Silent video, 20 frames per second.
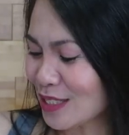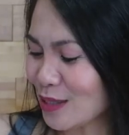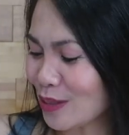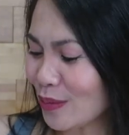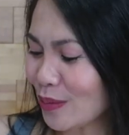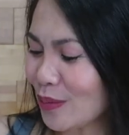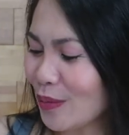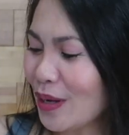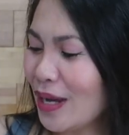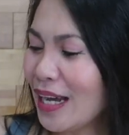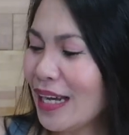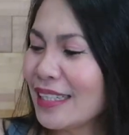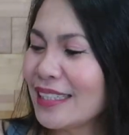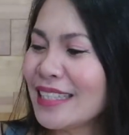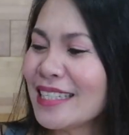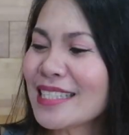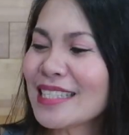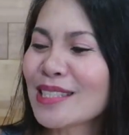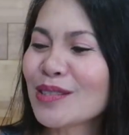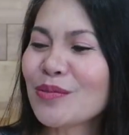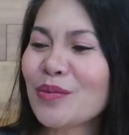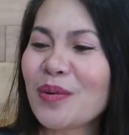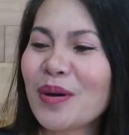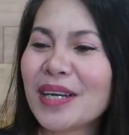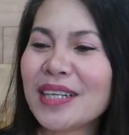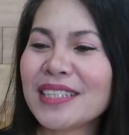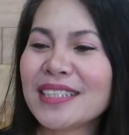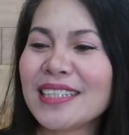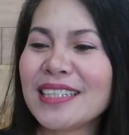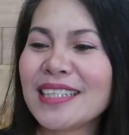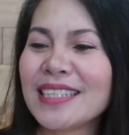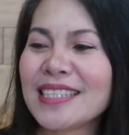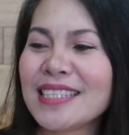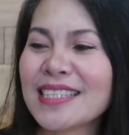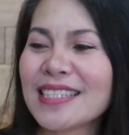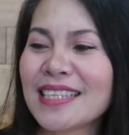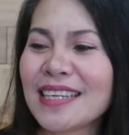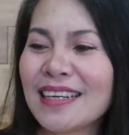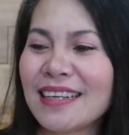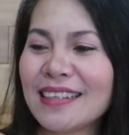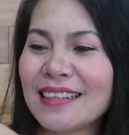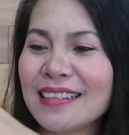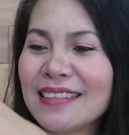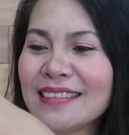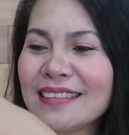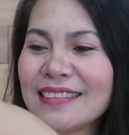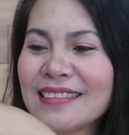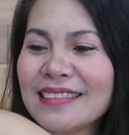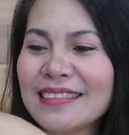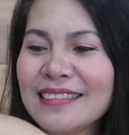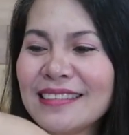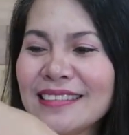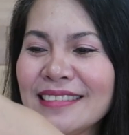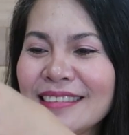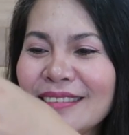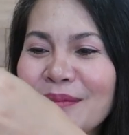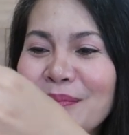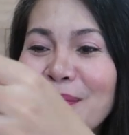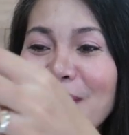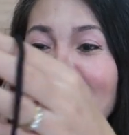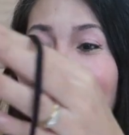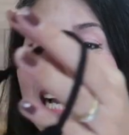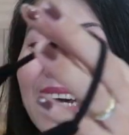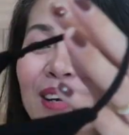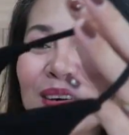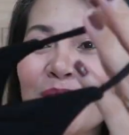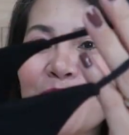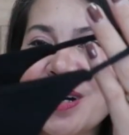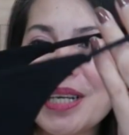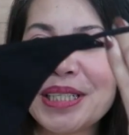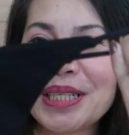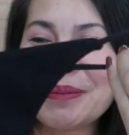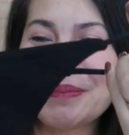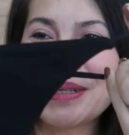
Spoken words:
So, this one is black one